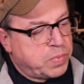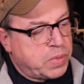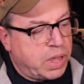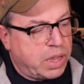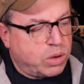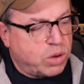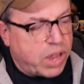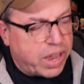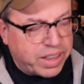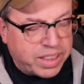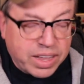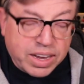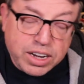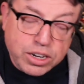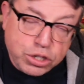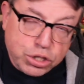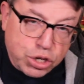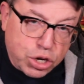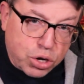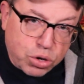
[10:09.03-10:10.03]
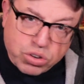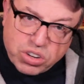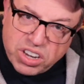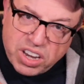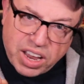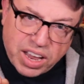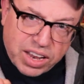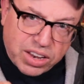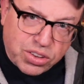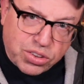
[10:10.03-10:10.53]
And then a show
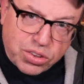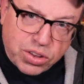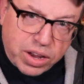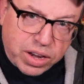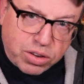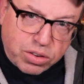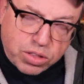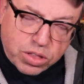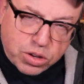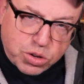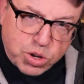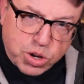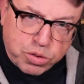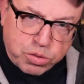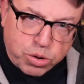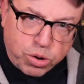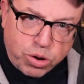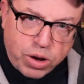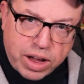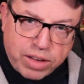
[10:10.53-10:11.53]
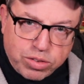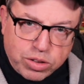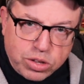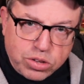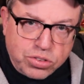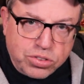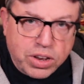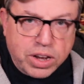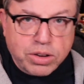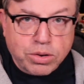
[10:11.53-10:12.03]
dead center in the geographical
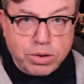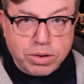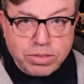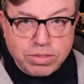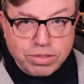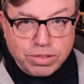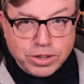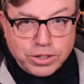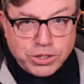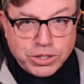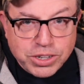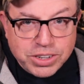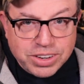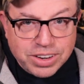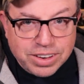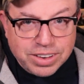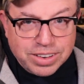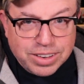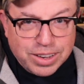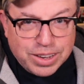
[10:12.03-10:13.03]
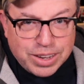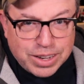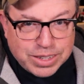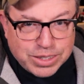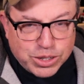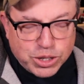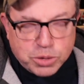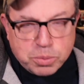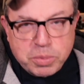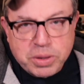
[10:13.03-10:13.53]
center of Virginia.
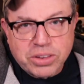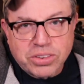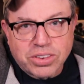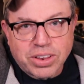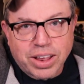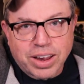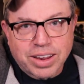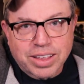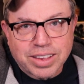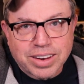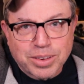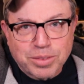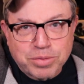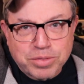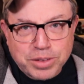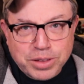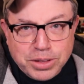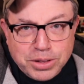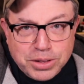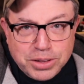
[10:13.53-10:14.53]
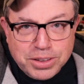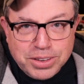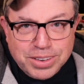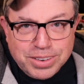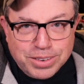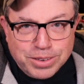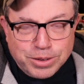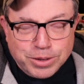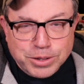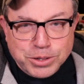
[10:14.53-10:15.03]
Just me standing in a field
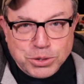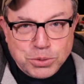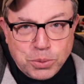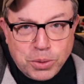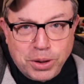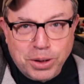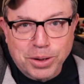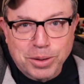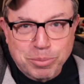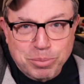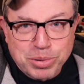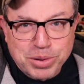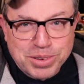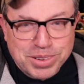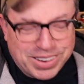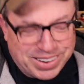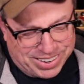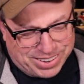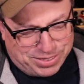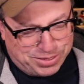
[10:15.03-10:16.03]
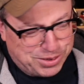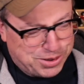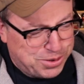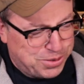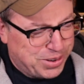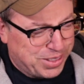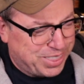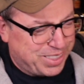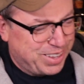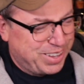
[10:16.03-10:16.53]
or a swamp. I don't even
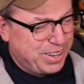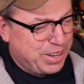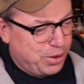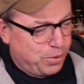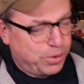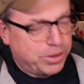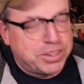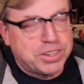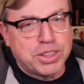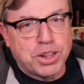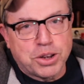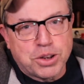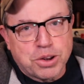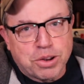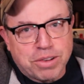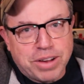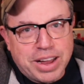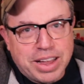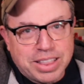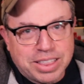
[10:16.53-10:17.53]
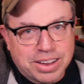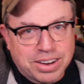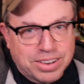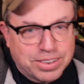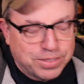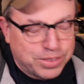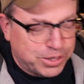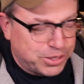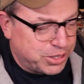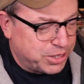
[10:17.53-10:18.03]
know what's the terrain there
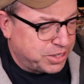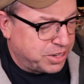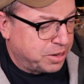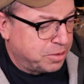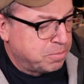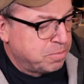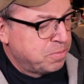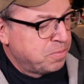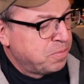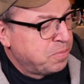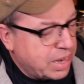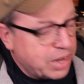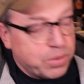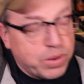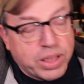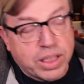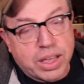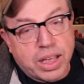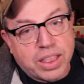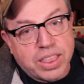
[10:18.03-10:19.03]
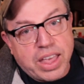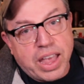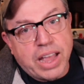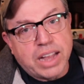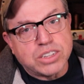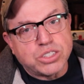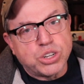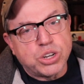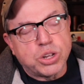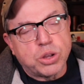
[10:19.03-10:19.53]
in Virginia. Anyway, the
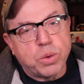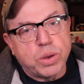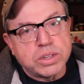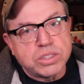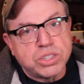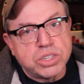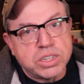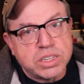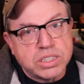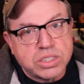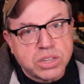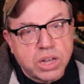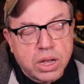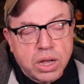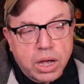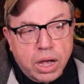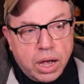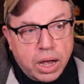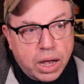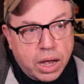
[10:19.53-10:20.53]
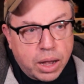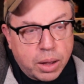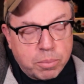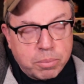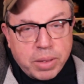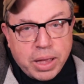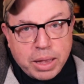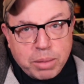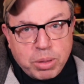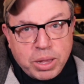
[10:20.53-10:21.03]
answer to your question is
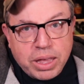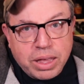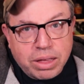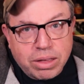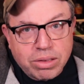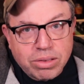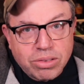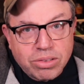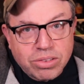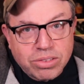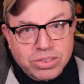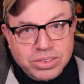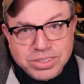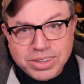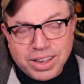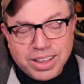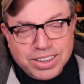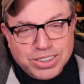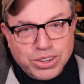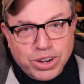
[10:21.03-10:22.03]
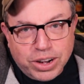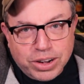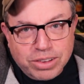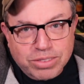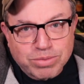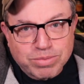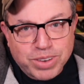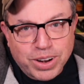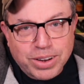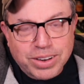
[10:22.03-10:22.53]
maybe. That's not a
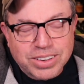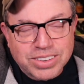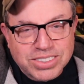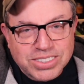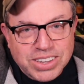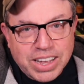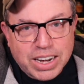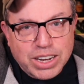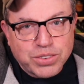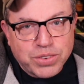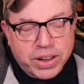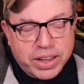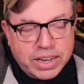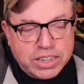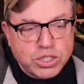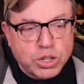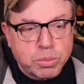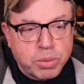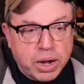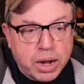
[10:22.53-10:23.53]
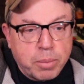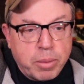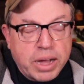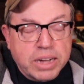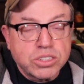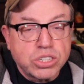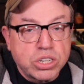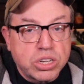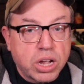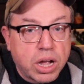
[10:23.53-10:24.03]
very satisfying answer, but I'm
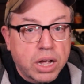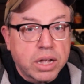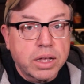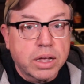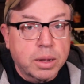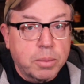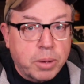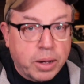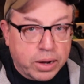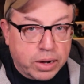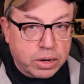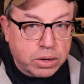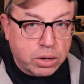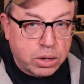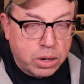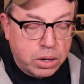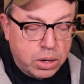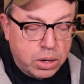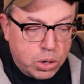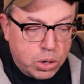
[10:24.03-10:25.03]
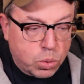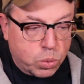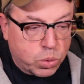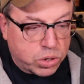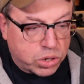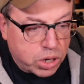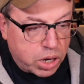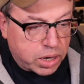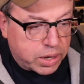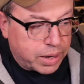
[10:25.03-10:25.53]
actually talking about it. We're
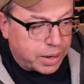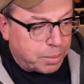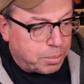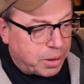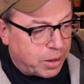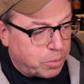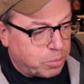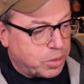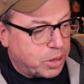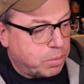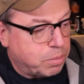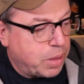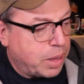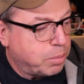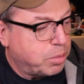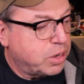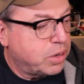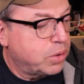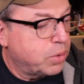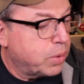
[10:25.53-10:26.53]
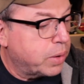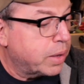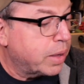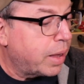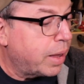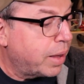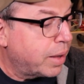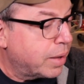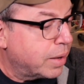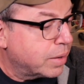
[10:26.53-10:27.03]
talking about me maybe doing
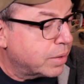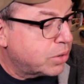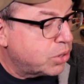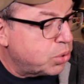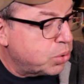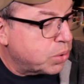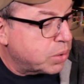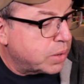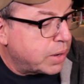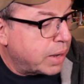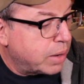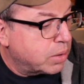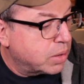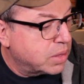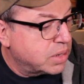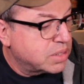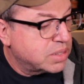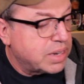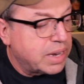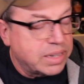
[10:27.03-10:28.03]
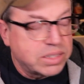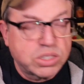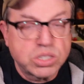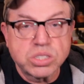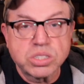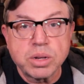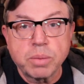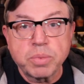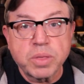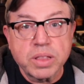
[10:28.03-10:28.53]
a tour down in the States. So
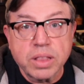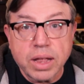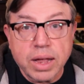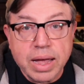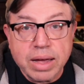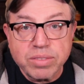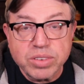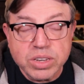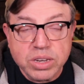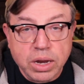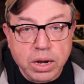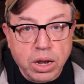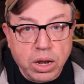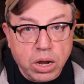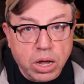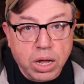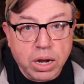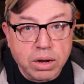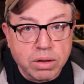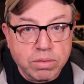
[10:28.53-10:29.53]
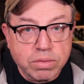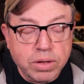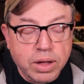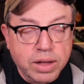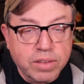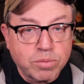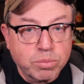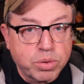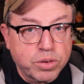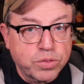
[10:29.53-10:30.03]
something that I haven't done a lot of. I
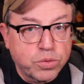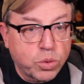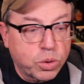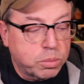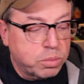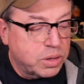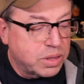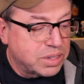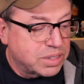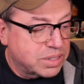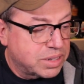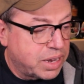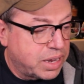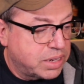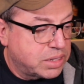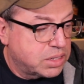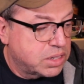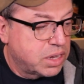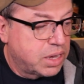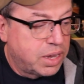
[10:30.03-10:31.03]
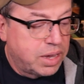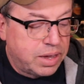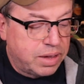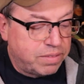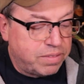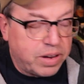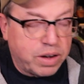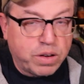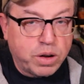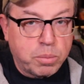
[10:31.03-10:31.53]
haven't performed in the States
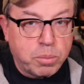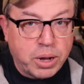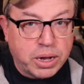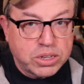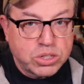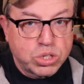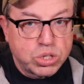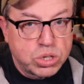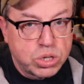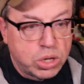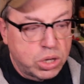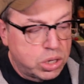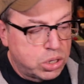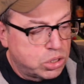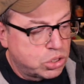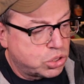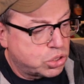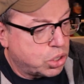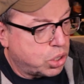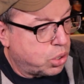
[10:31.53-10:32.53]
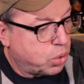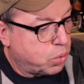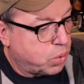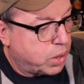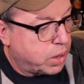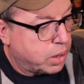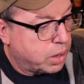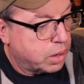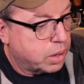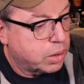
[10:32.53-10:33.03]
very much.
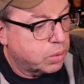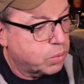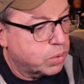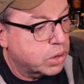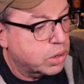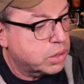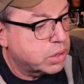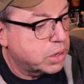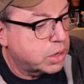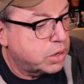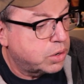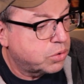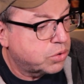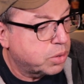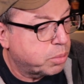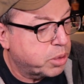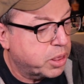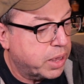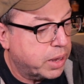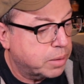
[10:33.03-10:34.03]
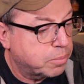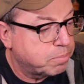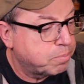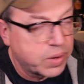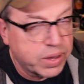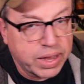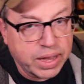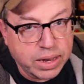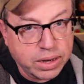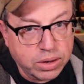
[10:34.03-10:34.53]
So we're looking to do some of that.
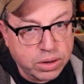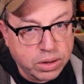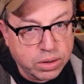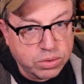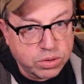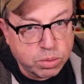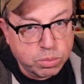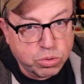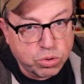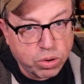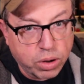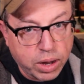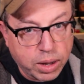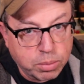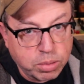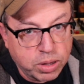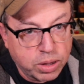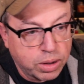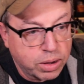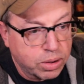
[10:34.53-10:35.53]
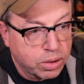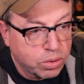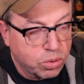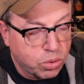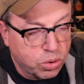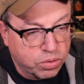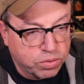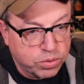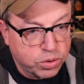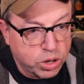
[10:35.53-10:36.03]
Again, subscribe here
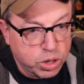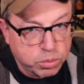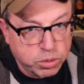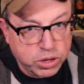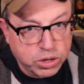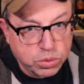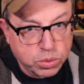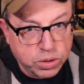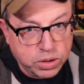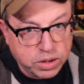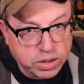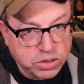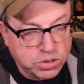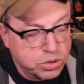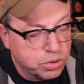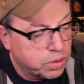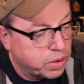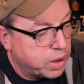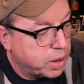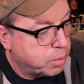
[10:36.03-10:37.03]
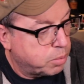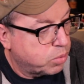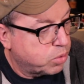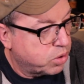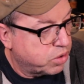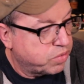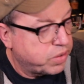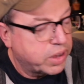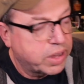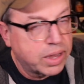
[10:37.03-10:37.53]
or follow me on Twitter, Instagram.
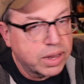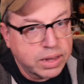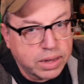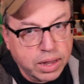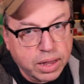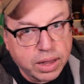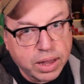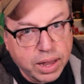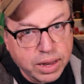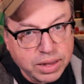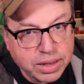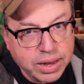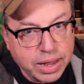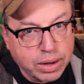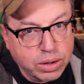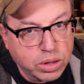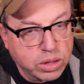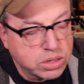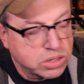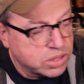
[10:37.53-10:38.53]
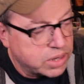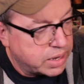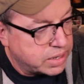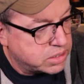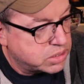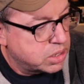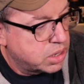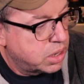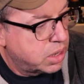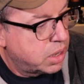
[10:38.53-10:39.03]
If I get heading down to the
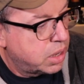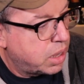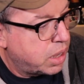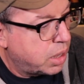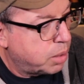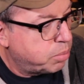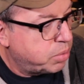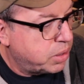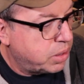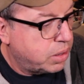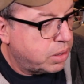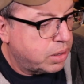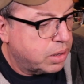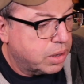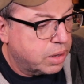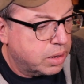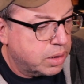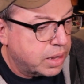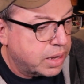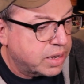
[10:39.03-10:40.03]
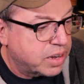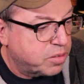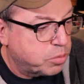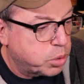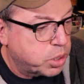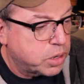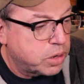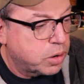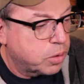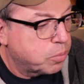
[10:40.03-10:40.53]
States, I'll be letting
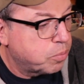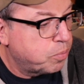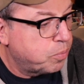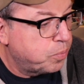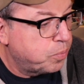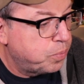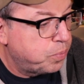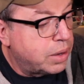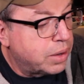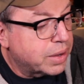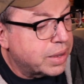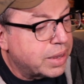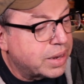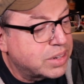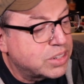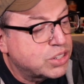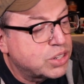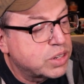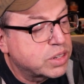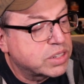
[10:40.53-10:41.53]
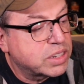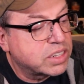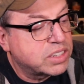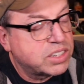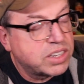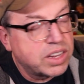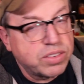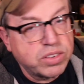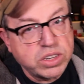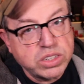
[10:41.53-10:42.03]
everybody know. Okay, it just looks like
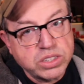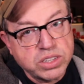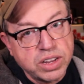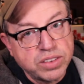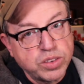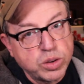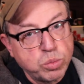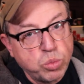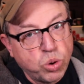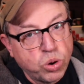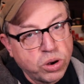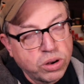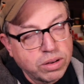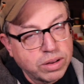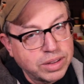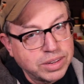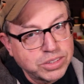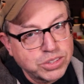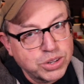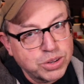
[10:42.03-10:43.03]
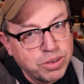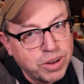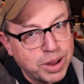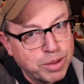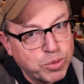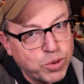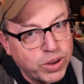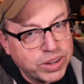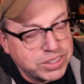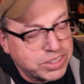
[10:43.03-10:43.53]
77 more
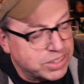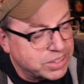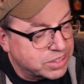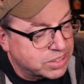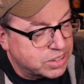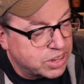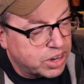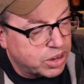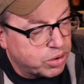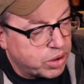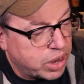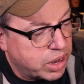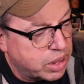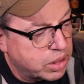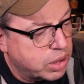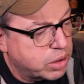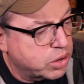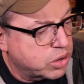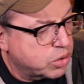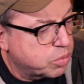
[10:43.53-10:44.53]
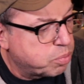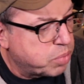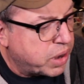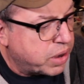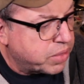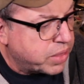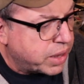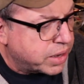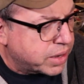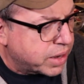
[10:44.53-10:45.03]
Instagram questions. Now, I'm going to
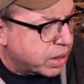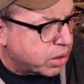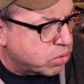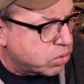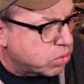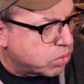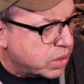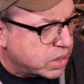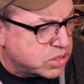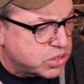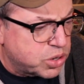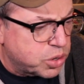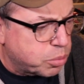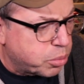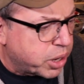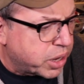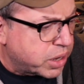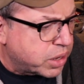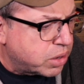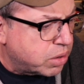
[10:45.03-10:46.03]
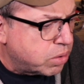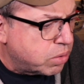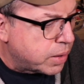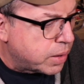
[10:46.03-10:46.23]
pare that down. That's too many.